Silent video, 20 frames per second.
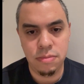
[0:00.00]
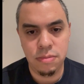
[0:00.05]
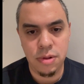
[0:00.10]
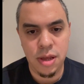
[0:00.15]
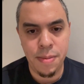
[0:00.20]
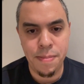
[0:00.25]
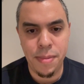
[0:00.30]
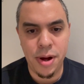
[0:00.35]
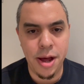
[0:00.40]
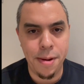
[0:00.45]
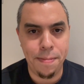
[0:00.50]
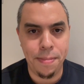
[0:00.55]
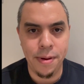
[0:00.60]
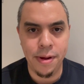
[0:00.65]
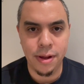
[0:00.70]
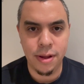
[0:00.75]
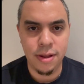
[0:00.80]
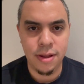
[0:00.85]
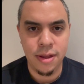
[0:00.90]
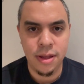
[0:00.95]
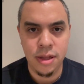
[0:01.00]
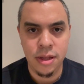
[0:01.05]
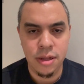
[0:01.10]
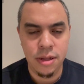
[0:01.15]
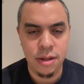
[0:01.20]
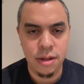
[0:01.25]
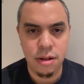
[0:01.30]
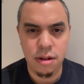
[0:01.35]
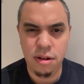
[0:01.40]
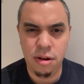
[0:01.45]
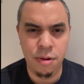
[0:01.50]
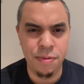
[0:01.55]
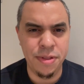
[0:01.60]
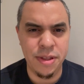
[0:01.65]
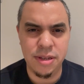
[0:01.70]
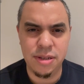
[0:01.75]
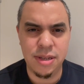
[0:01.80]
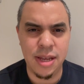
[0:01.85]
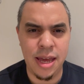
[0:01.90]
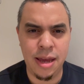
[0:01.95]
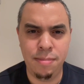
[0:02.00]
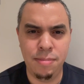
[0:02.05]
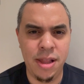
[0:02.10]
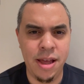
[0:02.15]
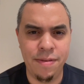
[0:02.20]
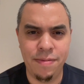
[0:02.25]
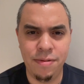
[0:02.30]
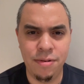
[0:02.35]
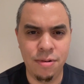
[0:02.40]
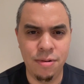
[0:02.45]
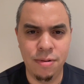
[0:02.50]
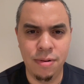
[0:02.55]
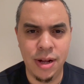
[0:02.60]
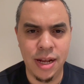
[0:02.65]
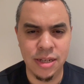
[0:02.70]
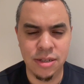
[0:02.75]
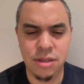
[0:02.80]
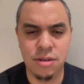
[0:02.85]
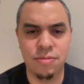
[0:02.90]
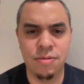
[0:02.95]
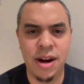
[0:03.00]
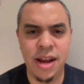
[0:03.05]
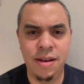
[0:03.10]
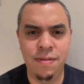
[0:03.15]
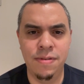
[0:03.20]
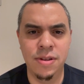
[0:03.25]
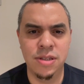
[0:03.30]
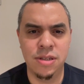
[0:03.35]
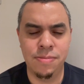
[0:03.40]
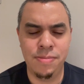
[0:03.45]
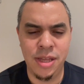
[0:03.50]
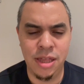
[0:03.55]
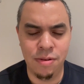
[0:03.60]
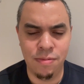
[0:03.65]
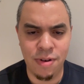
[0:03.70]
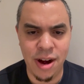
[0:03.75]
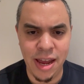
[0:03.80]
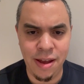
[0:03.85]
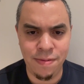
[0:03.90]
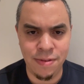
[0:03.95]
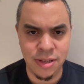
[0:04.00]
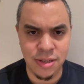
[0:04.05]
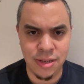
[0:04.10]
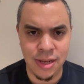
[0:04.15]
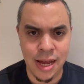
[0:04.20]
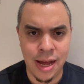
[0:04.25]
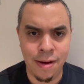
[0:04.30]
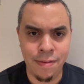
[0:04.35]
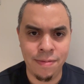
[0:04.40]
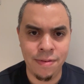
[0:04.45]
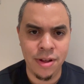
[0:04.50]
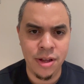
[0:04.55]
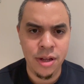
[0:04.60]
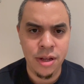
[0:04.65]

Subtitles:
in my book, on the same level as the Ravens. I mean, the Ravens have